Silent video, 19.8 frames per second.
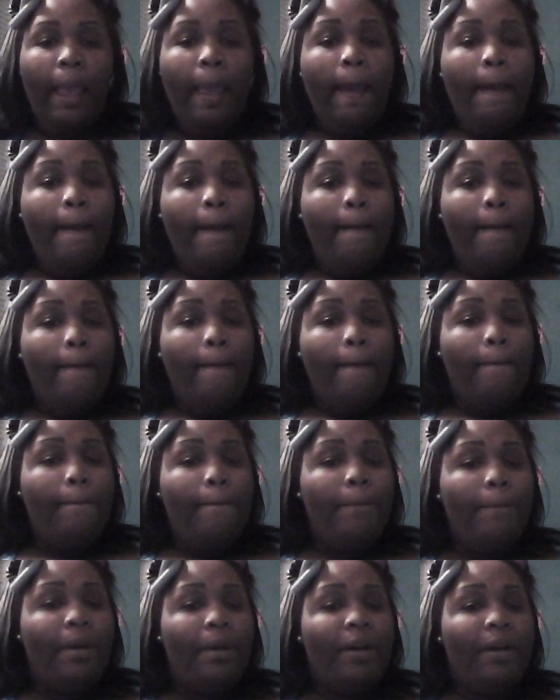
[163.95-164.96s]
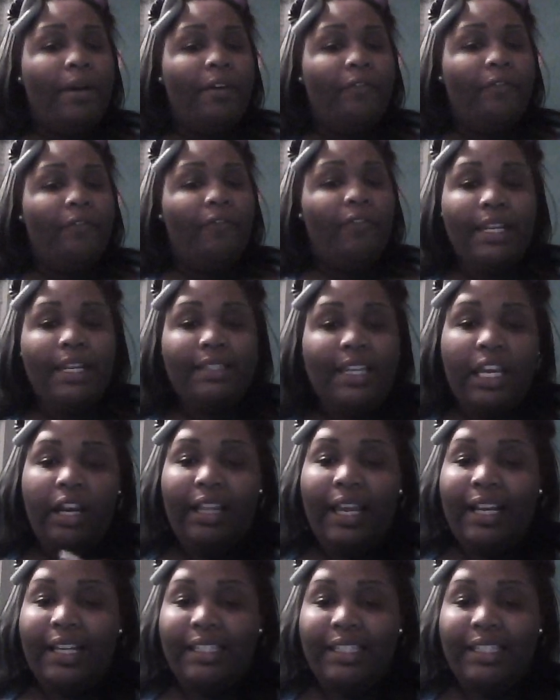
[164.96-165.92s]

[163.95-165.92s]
But for me to sit here and, like I said,